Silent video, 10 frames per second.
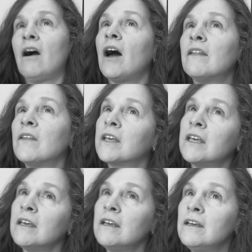got the
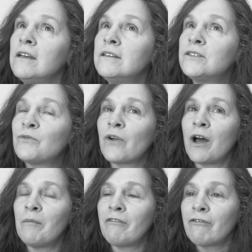keys
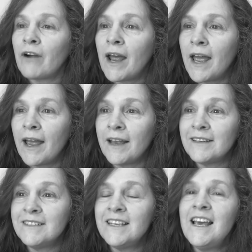from a
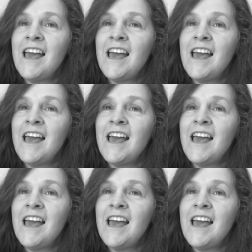friend